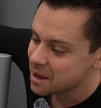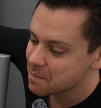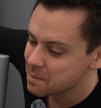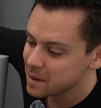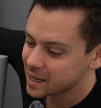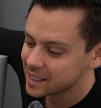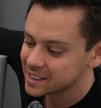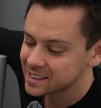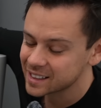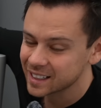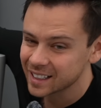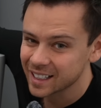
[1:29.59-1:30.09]
it
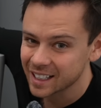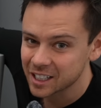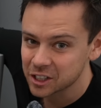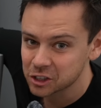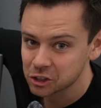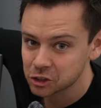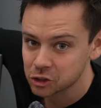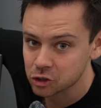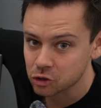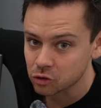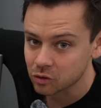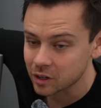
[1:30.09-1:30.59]
makes it
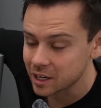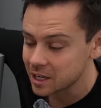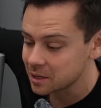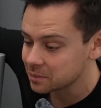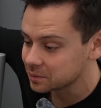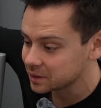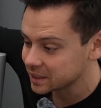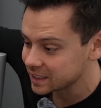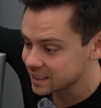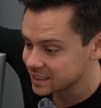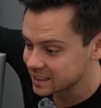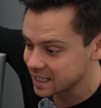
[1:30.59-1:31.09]

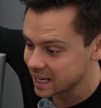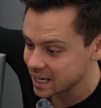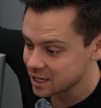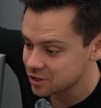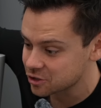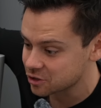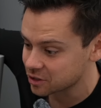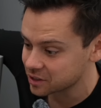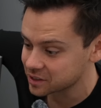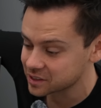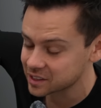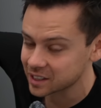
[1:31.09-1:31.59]
extremely
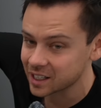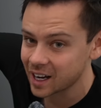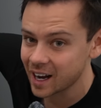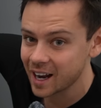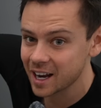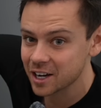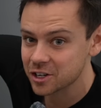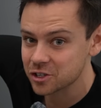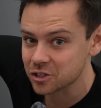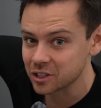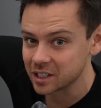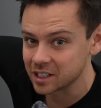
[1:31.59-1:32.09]
dangerous. And I
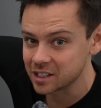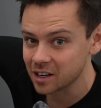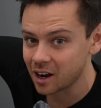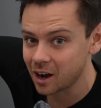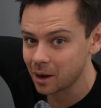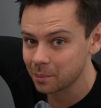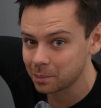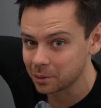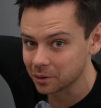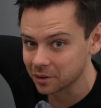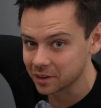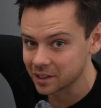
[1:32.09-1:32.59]
actually
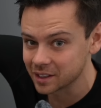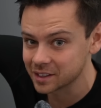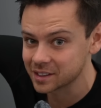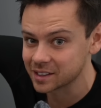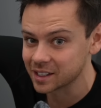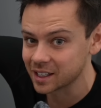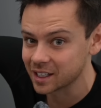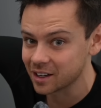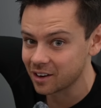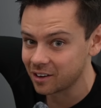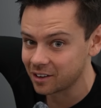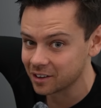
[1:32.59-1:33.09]
toppled this
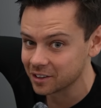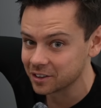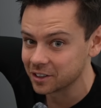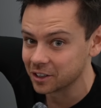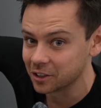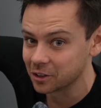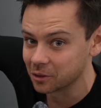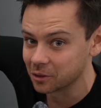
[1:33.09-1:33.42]
thing on the